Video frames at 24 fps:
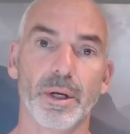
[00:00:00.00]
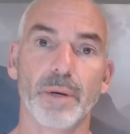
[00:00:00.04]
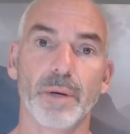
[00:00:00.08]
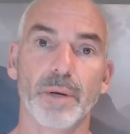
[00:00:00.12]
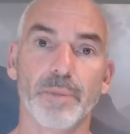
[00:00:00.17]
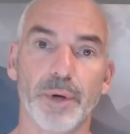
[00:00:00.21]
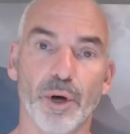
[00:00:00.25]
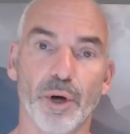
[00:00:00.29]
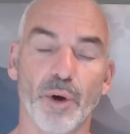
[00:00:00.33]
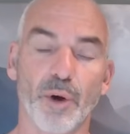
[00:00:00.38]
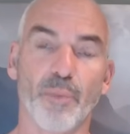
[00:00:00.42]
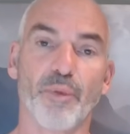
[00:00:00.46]

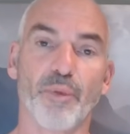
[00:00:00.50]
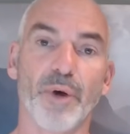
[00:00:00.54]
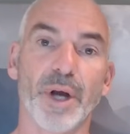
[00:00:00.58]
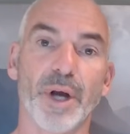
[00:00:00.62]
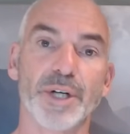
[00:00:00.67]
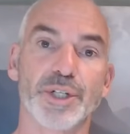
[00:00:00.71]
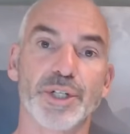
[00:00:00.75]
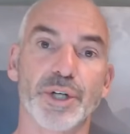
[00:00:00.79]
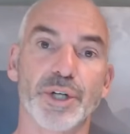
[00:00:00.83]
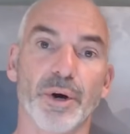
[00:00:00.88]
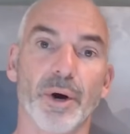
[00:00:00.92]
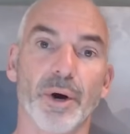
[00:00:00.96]
Peer
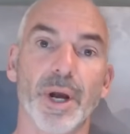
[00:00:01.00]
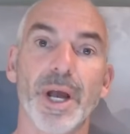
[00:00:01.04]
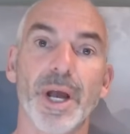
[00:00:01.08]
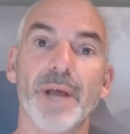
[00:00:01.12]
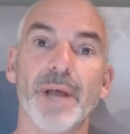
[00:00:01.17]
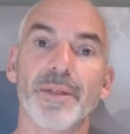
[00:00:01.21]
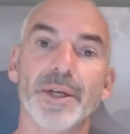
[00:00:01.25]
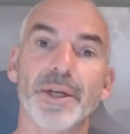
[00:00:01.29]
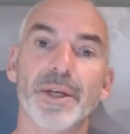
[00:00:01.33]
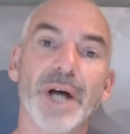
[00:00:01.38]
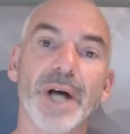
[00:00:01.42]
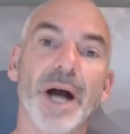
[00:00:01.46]
pressure.
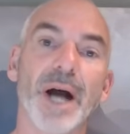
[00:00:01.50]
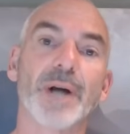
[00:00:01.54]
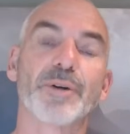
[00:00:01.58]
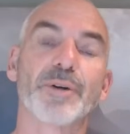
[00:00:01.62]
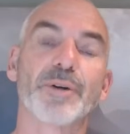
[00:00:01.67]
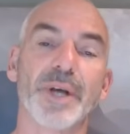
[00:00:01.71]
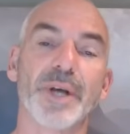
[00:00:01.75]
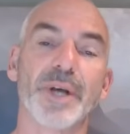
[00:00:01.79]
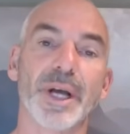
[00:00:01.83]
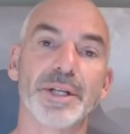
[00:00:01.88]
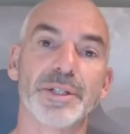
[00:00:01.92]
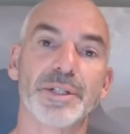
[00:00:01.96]
The
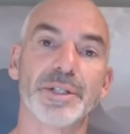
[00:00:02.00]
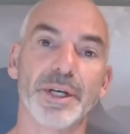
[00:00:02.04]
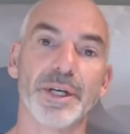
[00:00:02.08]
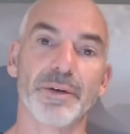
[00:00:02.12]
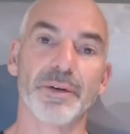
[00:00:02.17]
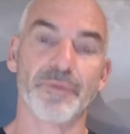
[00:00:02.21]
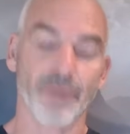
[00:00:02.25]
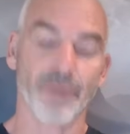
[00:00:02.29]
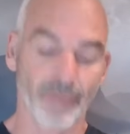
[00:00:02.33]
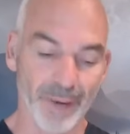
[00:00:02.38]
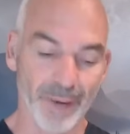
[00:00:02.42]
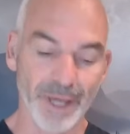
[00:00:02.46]
doctor gets the
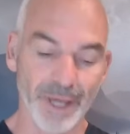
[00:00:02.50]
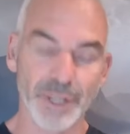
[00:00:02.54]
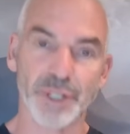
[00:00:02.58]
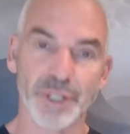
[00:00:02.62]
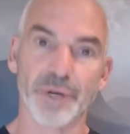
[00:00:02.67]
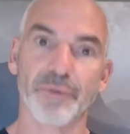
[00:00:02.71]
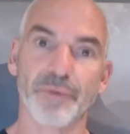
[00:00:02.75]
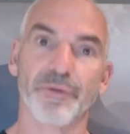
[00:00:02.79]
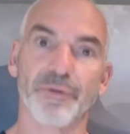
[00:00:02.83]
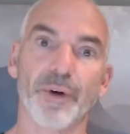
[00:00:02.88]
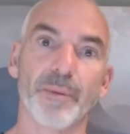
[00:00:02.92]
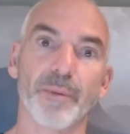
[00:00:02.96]

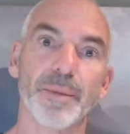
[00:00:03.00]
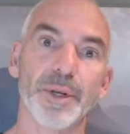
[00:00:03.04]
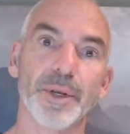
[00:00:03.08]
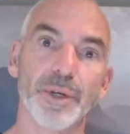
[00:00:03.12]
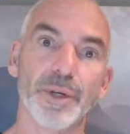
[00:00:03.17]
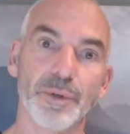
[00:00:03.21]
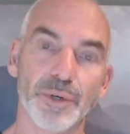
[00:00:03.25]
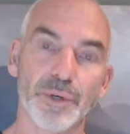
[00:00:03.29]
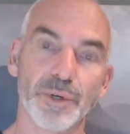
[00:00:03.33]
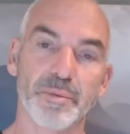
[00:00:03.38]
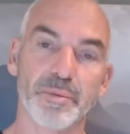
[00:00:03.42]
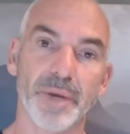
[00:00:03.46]
information from the
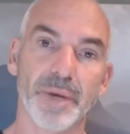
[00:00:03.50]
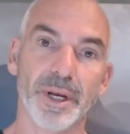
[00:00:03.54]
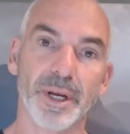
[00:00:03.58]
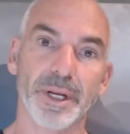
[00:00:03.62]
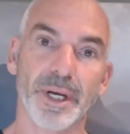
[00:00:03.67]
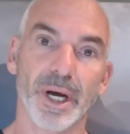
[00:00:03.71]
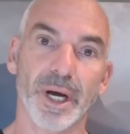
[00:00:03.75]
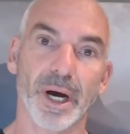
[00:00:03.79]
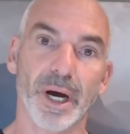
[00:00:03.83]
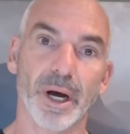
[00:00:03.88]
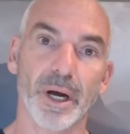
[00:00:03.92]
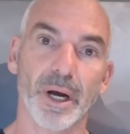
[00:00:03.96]
news
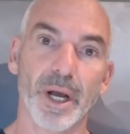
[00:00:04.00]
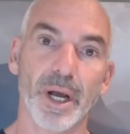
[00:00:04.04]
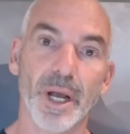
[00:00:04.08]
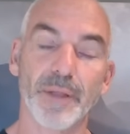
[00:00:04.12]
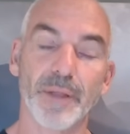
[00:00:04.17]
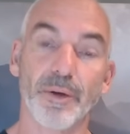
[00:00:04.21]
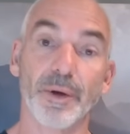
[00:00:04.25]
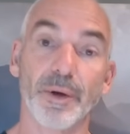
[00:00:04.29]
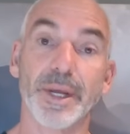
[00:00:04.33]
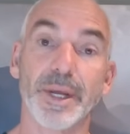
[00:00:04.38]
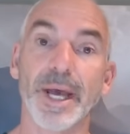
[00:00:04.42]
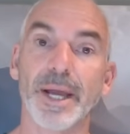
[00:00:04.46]
media,
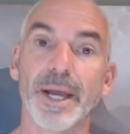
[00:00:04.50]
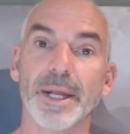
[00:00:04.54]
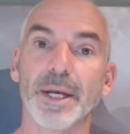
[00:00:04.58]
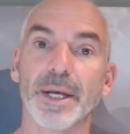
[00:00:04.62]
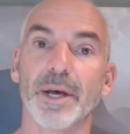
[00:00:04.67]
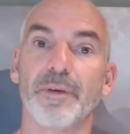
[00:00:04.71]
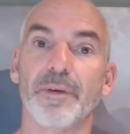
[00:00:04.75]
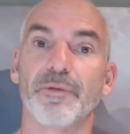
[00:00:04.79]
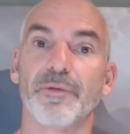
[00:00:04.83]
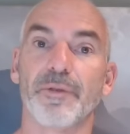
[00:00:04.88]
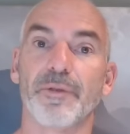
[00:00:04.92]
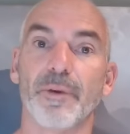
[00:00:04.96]
they're getting
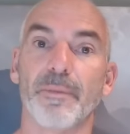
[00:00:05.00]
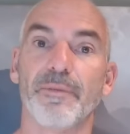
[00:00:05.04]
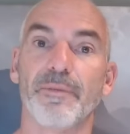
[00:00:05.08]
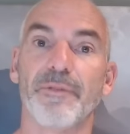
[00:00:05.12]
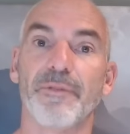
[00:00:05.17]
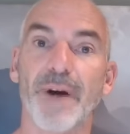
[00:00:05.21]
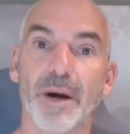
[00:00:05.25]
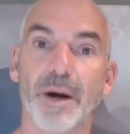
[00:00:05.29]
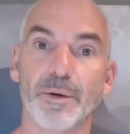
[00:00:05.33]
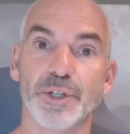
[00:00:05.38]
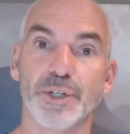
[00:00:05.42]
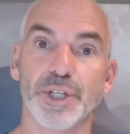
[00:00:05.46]
it from
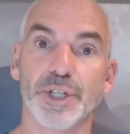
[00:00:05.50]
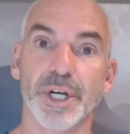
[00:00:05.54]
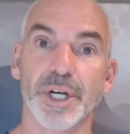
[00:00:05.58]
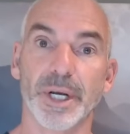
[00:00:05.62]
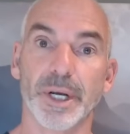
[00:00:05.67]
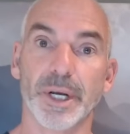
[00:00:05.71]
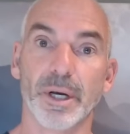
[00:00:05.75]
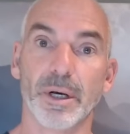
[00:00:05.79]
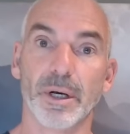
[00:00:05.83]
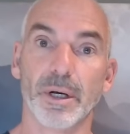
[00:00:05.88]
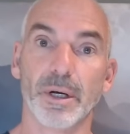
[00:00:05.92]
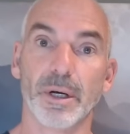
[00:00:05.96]

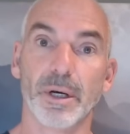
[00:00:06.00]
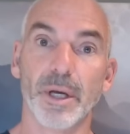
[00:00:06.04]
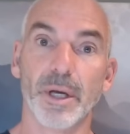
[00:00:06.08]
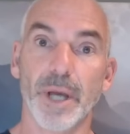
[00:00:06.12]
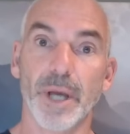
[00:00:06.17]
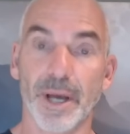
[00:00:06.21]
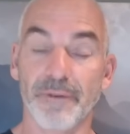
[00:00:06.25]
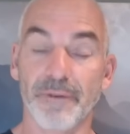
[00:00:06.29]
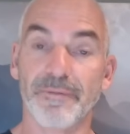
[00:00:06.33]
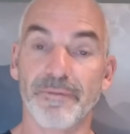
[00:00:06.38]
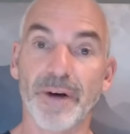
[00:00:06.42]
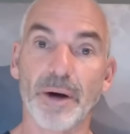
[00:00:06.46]
Fauci.
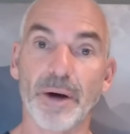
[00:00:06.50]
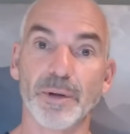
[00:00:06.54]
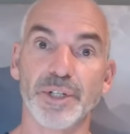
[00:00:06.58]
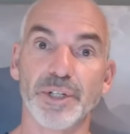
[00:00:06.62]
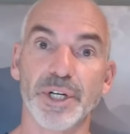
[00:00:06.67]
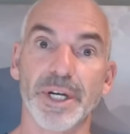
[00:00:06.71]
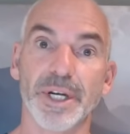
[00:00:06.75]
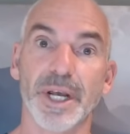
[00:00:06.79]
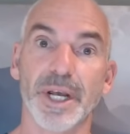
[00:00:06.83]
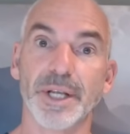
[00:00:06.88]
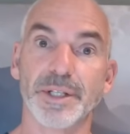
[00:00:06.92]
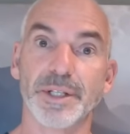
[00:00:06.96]
And
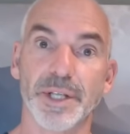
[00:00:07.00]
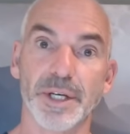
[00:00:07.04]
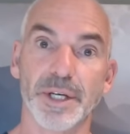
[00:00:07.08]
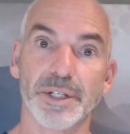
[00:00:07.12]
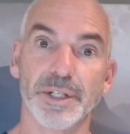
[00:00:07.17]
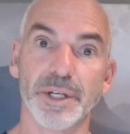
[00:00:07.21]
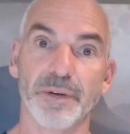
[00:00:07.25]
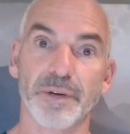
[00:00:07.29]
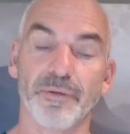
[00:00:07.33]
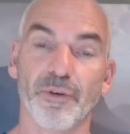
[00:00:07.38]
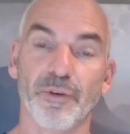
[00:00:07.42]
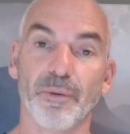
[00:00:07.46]
Fauci gets
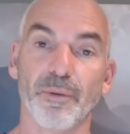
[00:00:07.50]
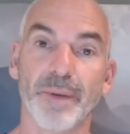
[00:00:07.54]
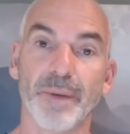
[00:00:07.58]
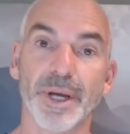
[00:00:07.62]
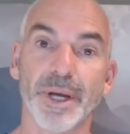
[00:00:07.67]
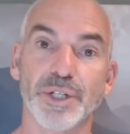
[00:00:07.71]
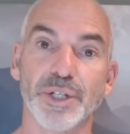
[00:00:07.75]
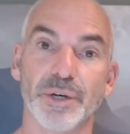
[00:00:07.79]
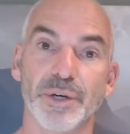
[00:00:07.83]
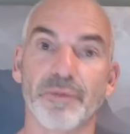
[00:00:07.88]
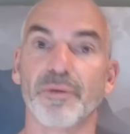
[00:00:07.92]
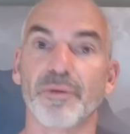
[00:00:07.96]
his
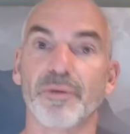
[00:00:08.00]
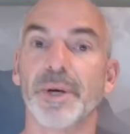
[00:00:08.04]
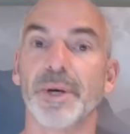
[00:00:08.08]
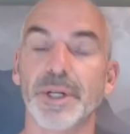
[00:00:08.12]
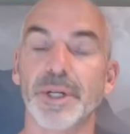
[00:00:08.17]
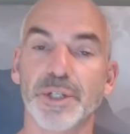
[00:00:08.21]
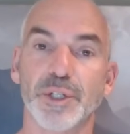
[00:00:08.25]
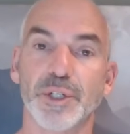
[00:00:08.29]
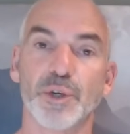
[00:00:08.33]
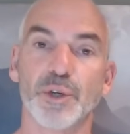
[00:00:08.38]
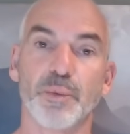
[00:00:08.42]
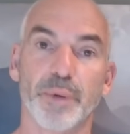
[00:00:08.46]
information from
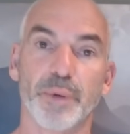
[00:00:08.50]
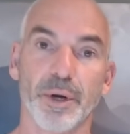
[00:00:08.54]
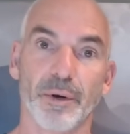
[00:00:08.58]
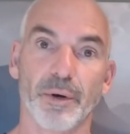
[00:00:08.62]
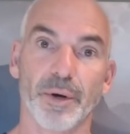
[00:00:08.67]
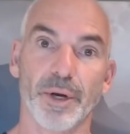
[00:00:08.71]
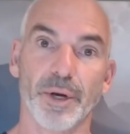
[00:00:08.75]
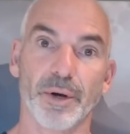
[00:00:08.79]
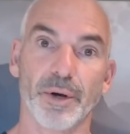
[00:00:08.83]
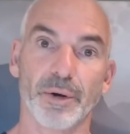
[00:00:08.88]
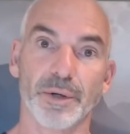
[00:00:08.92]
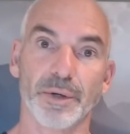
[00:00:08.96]
his
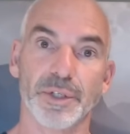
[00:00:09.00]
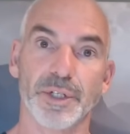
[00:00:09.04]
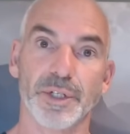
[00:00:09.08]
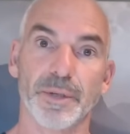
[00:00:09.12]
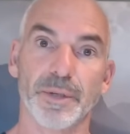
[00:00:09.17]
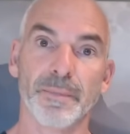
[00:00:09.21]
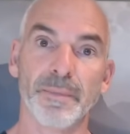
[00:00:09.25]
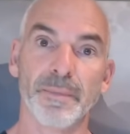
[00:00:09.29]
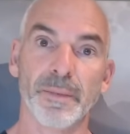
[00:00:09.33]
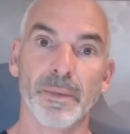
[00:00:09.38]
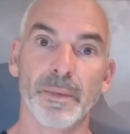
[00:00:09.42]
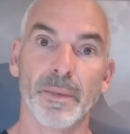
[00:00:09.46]
superiors.
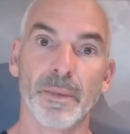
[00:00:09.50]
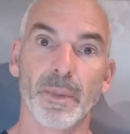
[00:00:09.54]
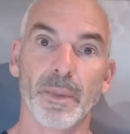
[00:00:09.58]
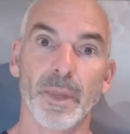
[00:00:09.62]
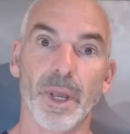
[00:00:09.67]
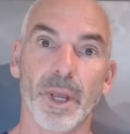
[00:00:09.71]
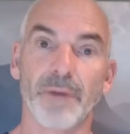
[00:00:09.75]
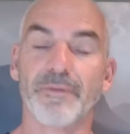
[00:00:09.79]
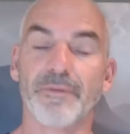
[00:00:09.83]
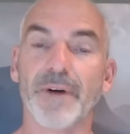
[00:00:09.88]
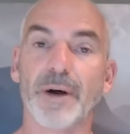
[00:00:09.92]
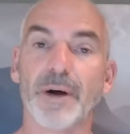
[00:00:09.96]

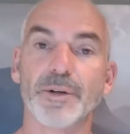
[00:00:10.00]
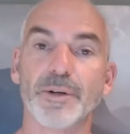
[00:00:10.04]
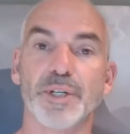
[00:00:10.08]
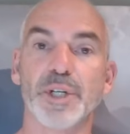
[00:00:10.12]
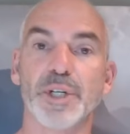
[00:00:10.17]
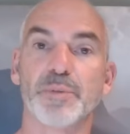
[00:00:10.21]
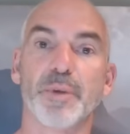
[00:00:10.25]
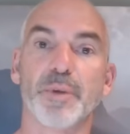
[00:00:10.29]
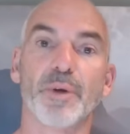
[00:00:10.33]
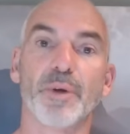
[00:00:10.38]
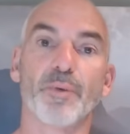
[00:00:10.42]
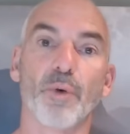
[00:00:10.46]
And
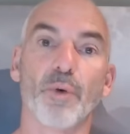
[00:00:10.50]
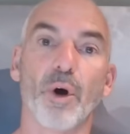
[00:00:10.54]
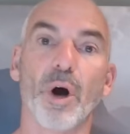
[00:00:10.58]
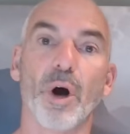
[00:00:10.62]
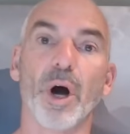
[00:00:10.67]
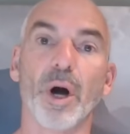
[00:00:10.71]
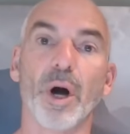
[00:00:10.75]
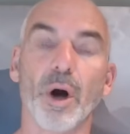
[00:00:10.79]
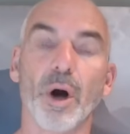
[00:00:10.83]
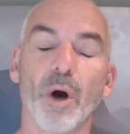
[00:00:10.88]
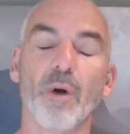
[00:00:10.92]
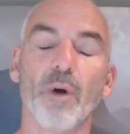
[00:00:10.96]
Fauci's been
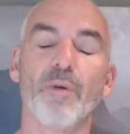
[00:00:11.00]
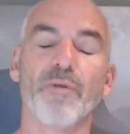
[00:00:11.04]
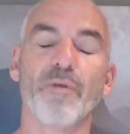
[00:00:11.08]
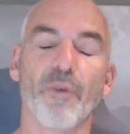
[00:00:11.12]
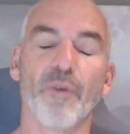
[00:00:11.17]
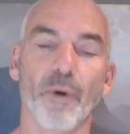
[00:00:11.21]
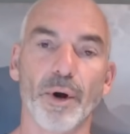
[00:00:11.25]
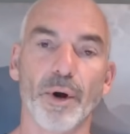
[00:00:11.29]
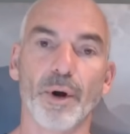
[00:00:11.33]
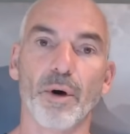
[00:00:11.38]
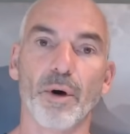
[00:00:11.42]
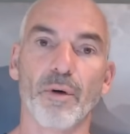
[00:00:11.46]
wrong
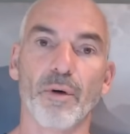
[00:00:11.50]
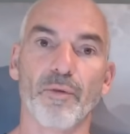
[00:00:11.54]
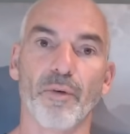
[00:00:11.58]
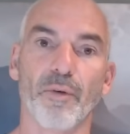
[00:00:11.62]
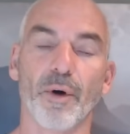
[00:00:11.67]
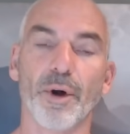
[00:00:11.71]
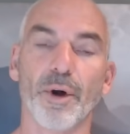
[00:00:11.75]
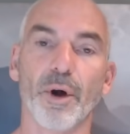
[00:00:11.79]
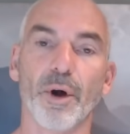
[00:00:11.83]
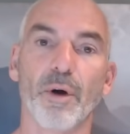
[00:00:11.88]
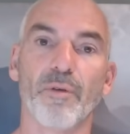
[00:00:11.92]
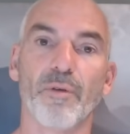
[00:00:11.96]
over and over
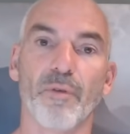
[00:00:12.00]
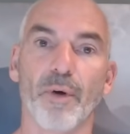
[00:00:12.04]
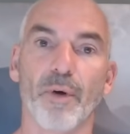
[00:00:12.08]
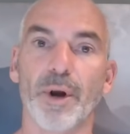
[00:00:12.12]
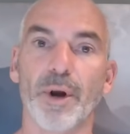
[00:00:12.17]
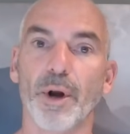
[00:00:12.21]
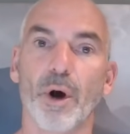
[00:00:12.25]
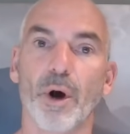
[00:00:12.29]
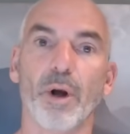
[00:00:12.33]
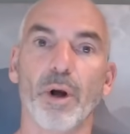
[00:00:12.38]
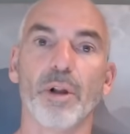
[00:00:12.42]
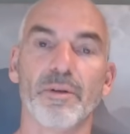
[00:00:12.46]
and over
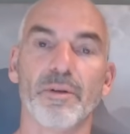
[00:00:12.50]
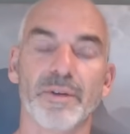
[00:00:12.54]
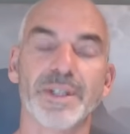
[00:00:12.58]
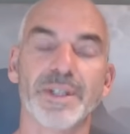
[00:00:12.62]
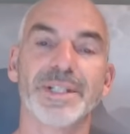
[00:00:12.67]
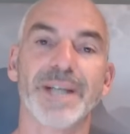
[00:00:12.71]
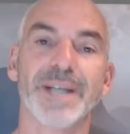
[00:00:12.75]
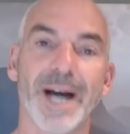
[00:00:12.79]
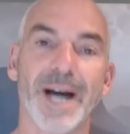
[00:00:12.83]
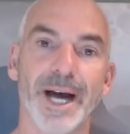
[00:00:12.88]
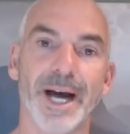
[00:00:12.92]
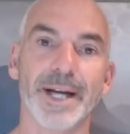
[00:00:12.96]
in all of
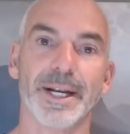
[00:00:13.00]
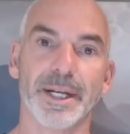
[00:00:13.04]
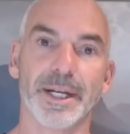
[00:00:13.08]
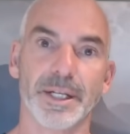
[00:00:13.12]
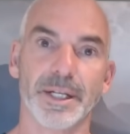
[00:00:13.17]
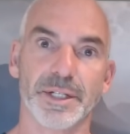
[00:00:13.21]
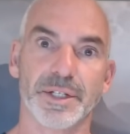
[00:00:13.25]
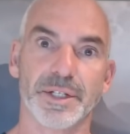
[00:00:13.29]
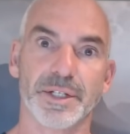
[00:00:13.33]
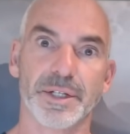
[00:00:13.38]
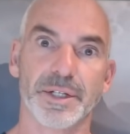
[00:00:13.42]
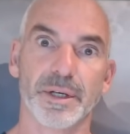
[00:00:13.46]
his
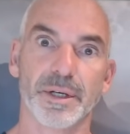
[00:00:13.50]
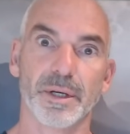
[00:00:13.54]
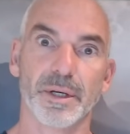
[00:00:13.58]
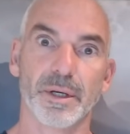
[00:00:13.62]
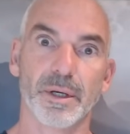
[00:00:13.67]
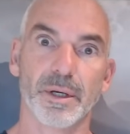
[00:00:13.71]
guidance.